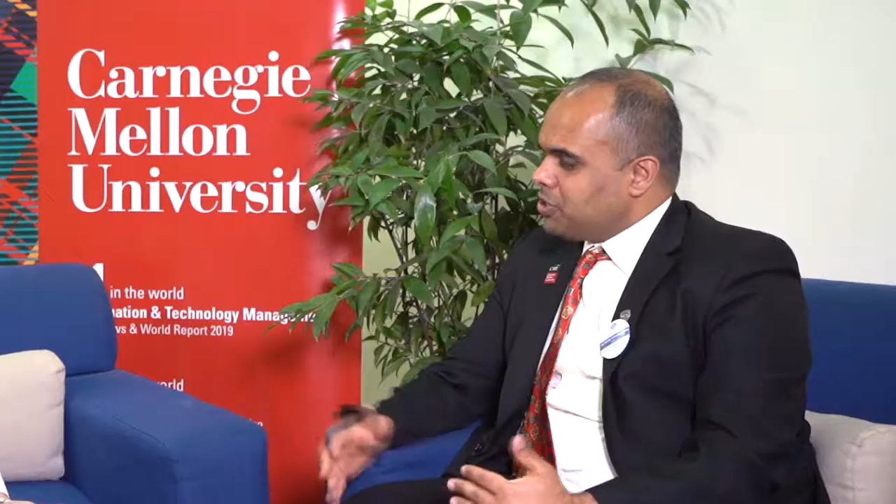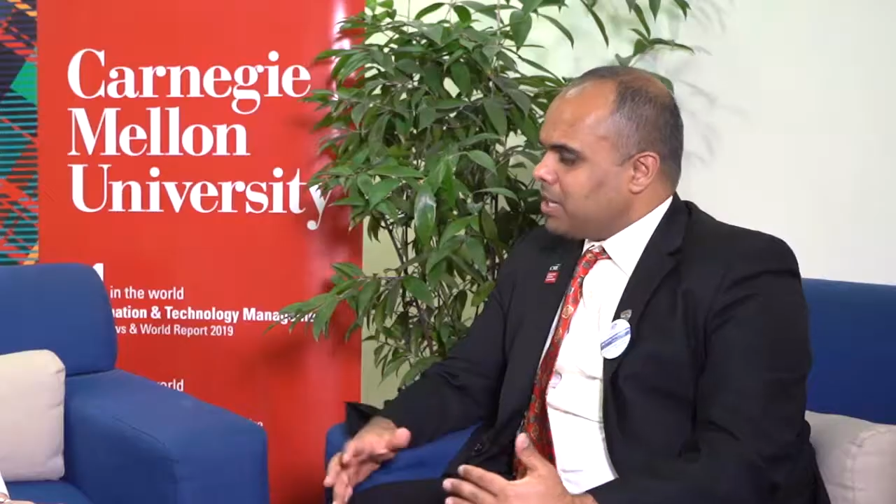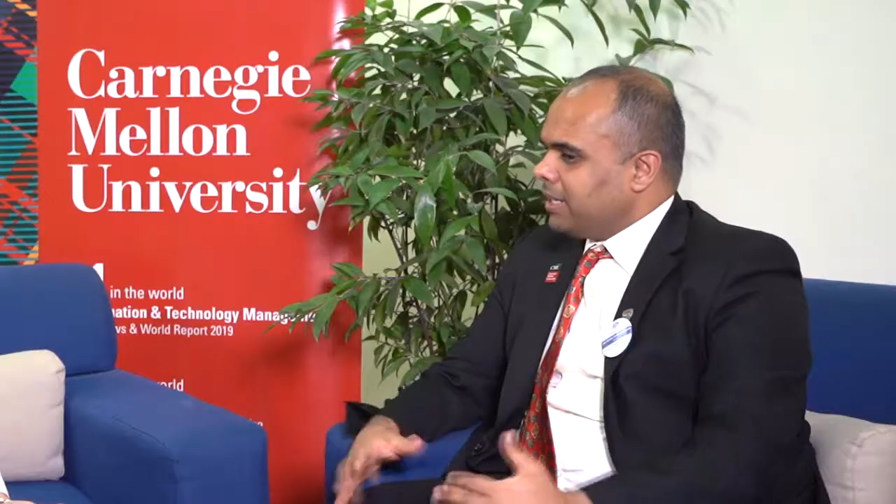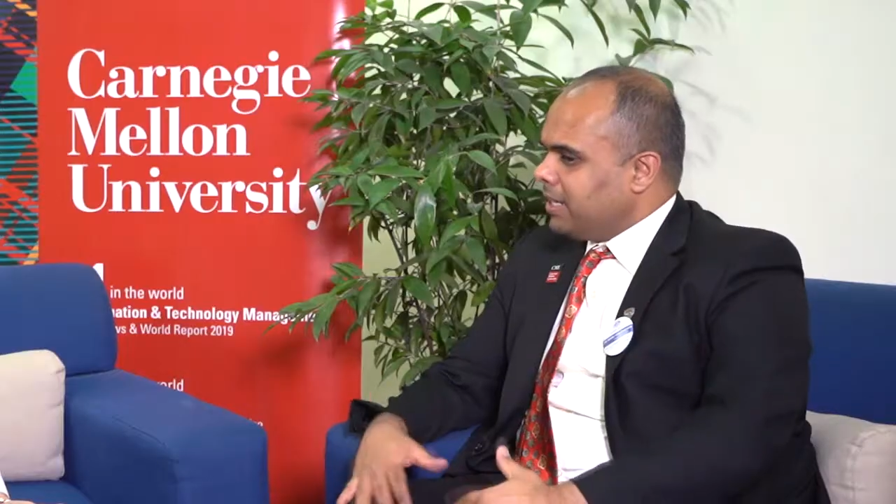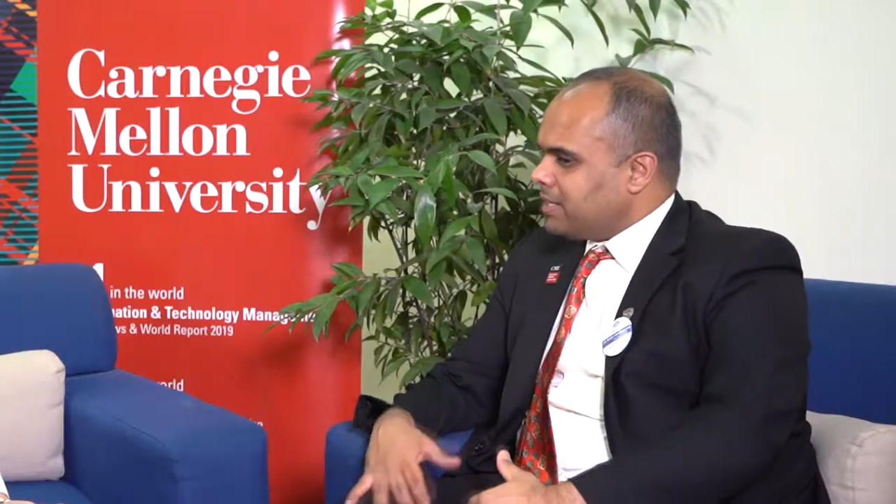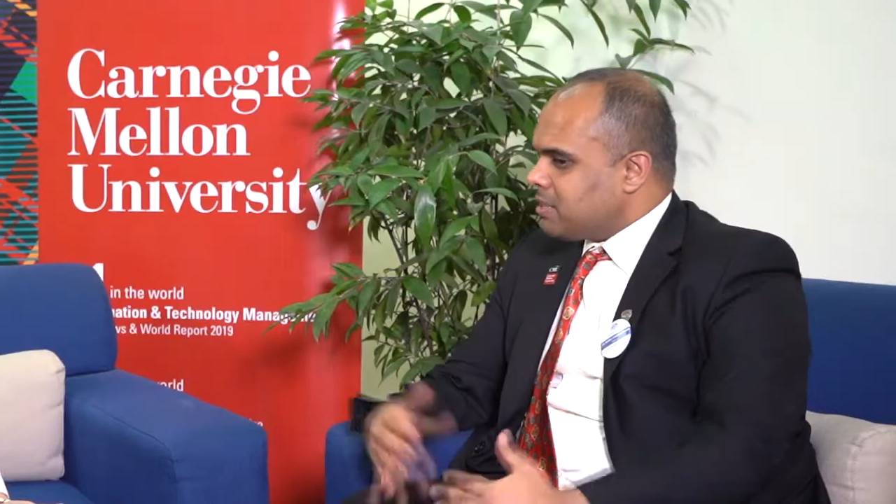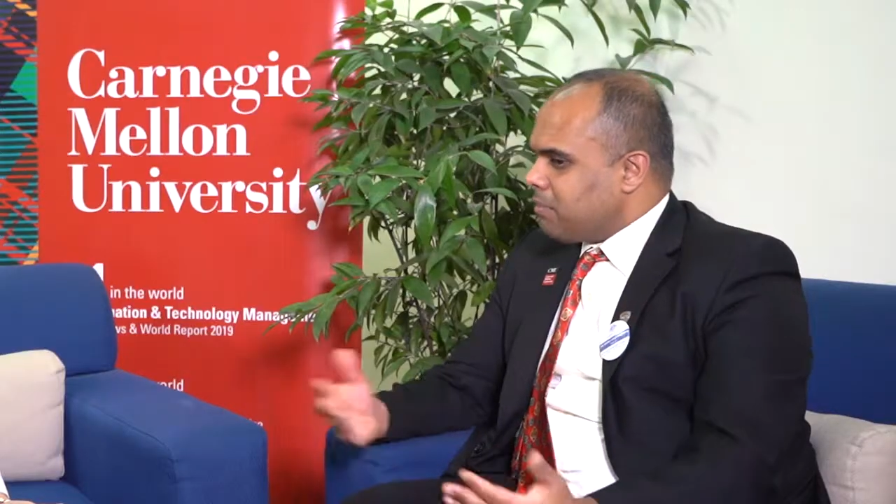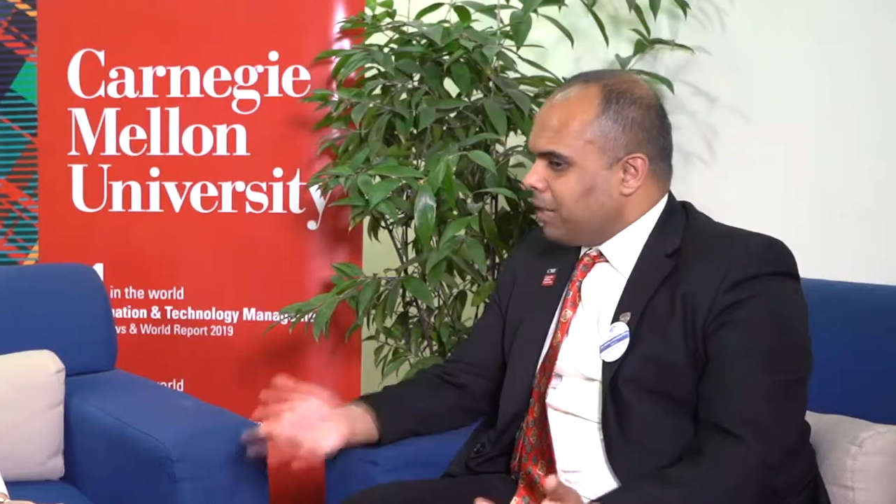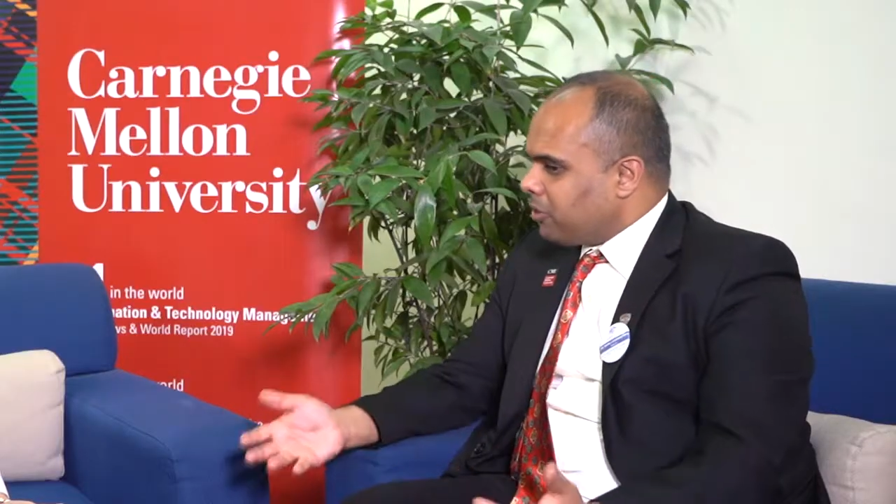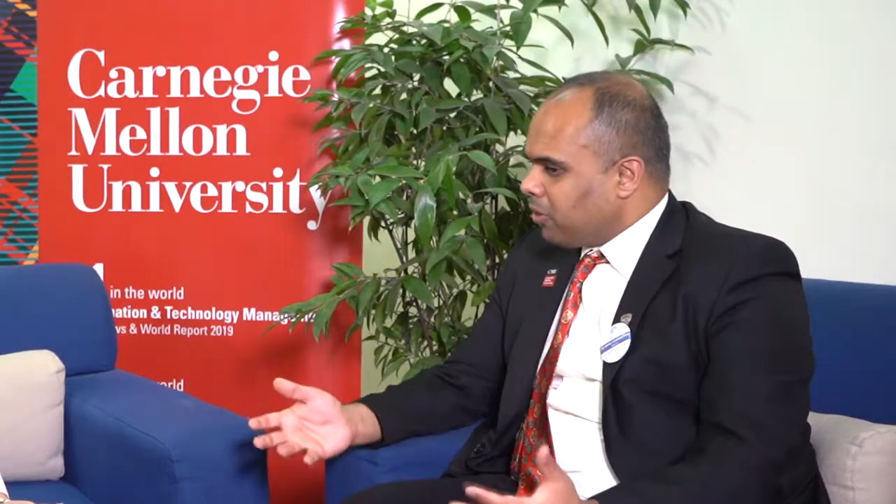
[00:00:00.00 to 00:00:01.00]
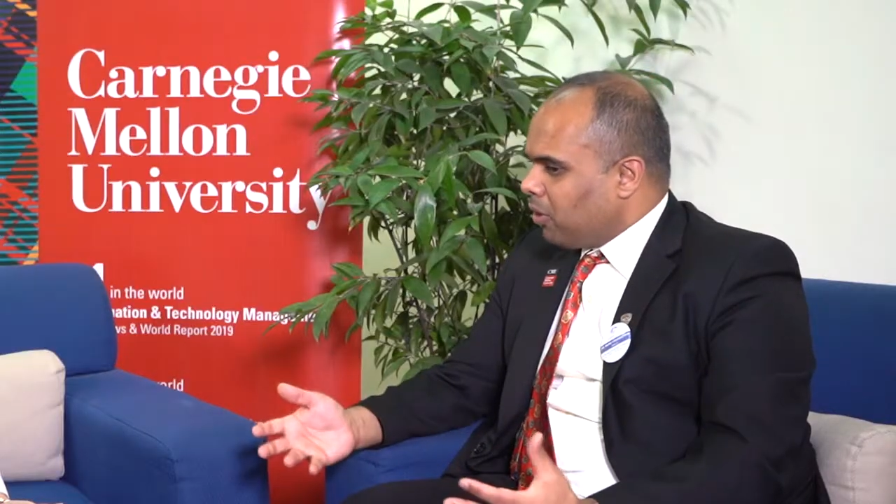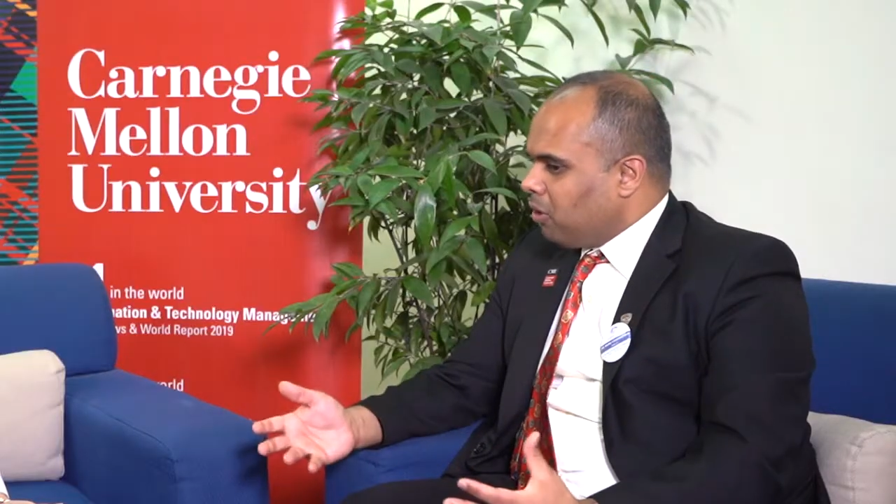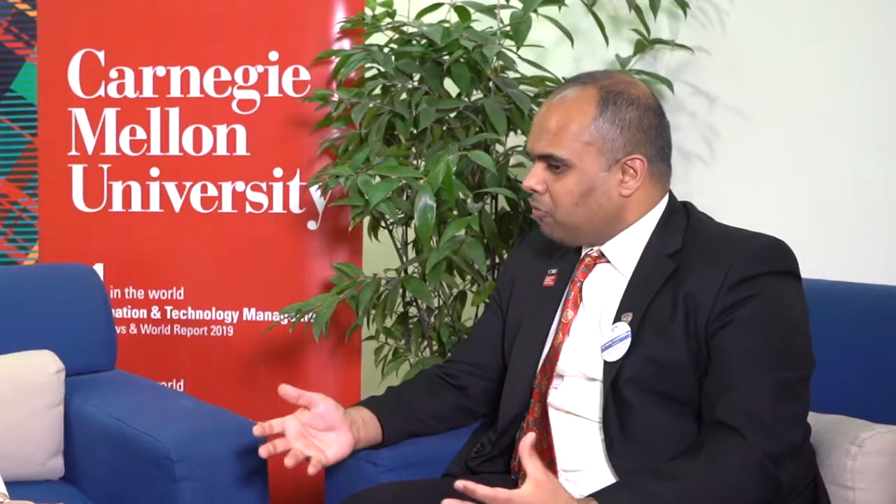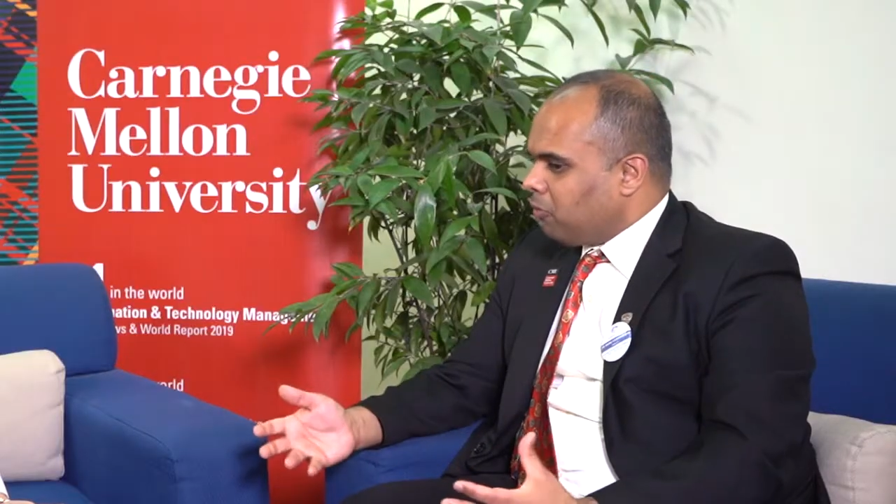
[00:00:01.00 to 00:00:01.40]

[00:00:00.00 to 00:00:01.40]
it's a matter of